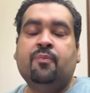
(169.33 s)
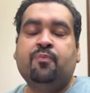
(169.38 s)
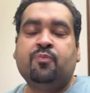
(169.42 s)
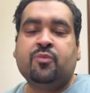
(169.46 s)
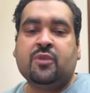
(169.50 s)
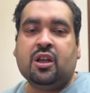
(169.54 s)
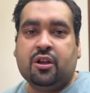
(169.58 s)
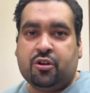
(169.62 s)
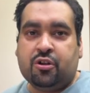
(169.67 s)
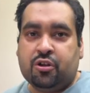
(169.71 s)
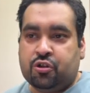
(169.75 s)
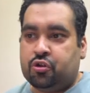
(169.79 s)

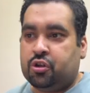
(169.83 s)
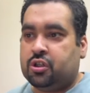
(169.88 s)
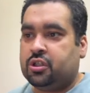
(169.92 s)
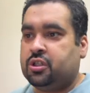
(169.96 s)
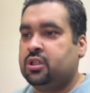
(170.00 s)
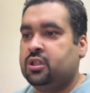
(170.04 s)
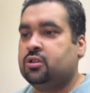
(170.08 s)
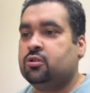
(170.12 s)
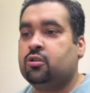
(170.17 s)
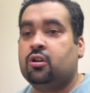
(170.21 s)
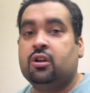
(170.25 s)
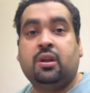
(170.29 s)

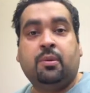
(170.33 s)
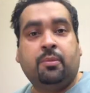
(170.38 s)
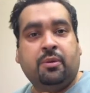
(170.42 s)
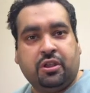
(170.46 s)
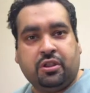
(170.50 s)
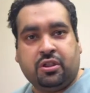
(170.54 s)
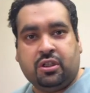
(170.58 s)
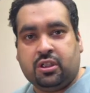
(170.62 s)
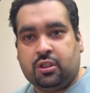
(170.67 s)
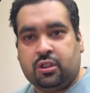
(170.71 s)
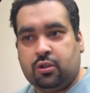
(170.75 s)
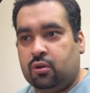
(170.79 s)
restrictions or
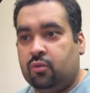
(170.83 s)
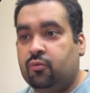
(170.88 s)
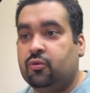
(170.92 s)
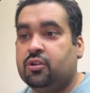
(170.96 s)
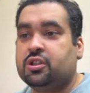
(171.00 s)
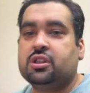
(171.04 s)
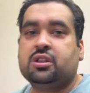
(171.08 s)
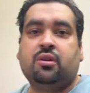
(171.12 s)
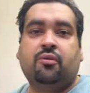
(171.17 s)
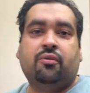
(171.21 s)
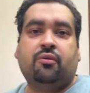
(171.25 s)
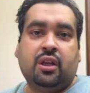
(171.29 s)
limitations, you know,
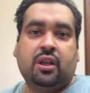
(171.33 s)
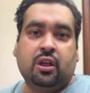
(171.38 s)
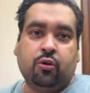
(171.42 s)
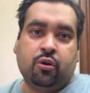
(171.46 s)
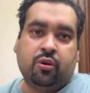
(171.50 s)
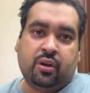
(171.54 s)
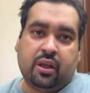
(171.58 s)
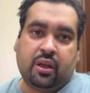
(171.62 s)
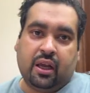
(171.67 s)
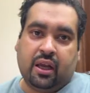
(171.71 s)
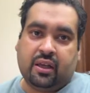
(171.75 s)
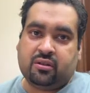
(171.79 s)
which is a very
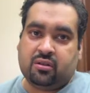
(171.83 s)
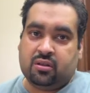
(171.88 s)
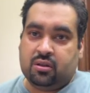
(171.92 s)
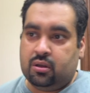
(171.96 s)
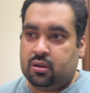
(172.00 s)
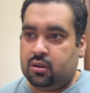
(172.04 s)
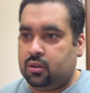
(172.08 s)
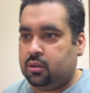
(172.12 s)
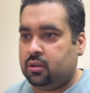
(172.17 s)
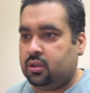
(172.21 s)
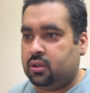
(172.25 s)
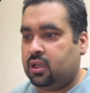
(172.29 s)
good as
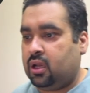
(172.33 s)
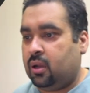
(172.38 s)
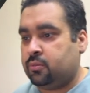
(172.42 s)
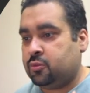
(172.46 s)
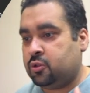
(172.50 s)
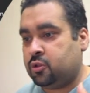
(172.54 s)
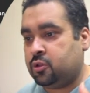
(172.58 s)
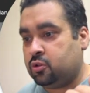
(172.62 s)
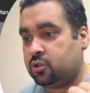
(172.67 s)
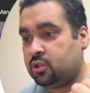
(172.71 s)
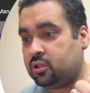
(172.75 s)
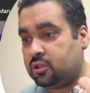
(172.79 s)
a in
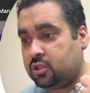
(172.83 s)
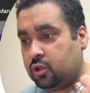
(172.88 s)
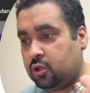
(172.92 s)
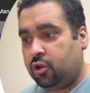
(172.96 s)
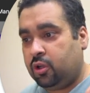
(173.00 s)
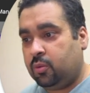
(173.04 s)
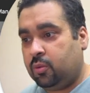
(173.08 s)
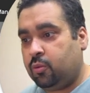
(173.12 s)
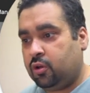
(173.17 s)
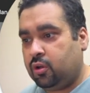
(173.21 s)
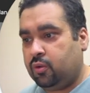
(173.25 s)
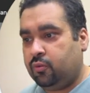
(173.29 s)
comes to the
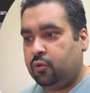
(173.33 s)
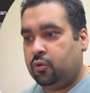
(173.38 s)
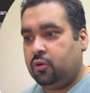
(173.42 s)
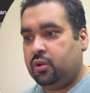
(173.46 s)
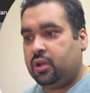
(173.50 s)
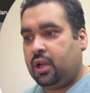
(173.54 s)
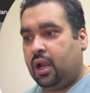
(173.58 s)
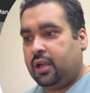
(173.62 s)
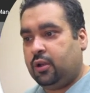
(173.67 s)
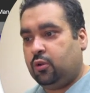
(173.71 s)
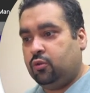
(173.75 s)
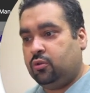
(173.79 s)
security point of view,
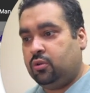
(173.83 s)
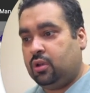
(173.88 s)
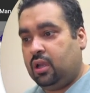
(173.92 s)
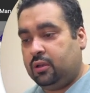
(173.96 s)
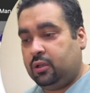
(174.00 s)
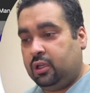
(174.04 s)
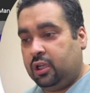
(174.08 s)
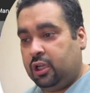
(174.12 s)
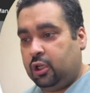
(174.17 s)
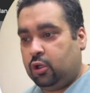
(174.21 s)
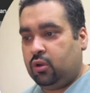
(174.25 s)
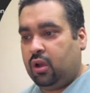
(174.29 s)
that you
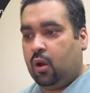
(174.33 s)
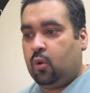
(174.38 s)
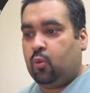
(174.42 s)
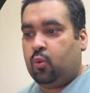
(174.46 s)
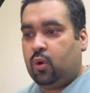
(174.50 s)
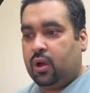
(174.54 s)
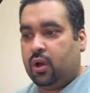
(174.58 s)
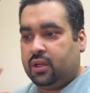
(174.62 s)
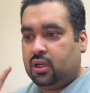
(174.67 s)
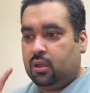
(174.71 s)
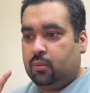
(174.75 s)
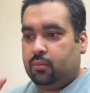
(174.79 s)
need to have
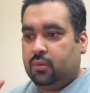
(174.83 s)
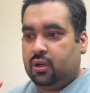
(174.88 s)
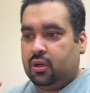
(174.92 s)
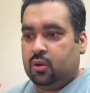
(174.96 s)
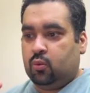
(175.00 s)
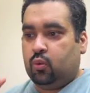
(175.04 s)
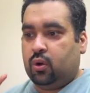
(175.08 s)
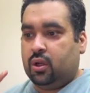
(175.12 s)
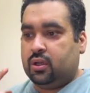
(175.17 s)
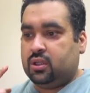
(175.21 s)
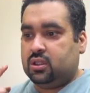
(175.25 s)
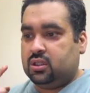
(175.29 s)
one number,
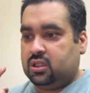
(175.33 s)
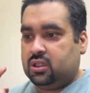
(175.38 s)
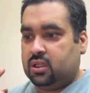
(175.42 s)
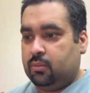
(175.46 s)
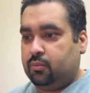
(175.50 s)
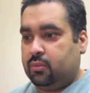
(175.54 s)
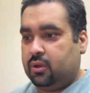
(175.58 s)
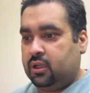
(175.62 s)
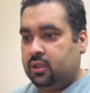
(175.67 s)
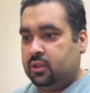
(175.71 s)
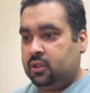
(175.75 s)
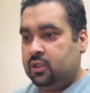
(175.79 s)
one
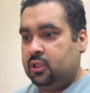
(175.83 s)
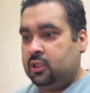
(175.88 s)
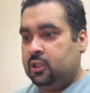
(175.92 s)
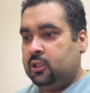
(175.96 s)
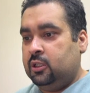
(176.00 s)
symbol,